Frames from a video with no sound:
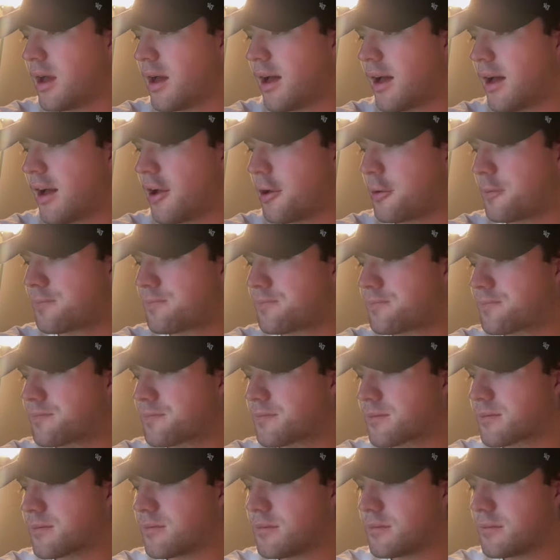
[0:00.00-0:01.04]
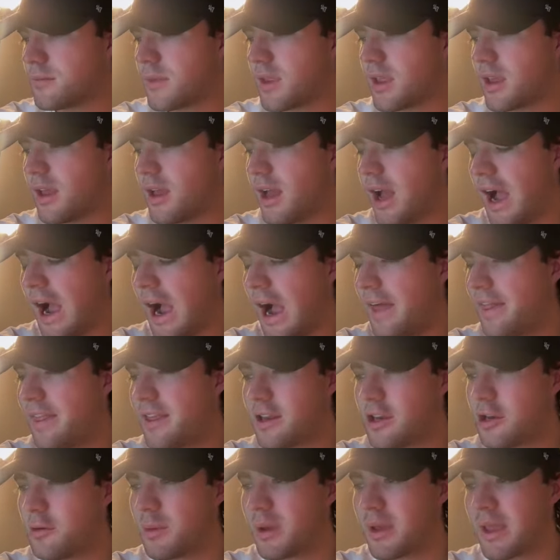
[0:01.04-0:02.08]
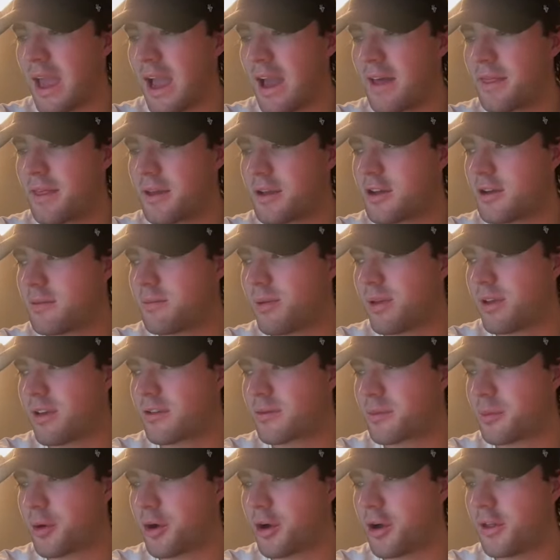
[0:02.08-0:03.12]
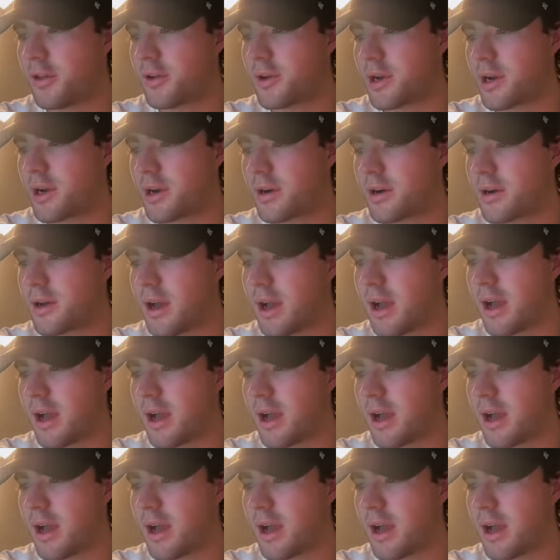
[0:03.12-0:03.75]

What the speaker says: I think Newman Catholic could play spoiler here.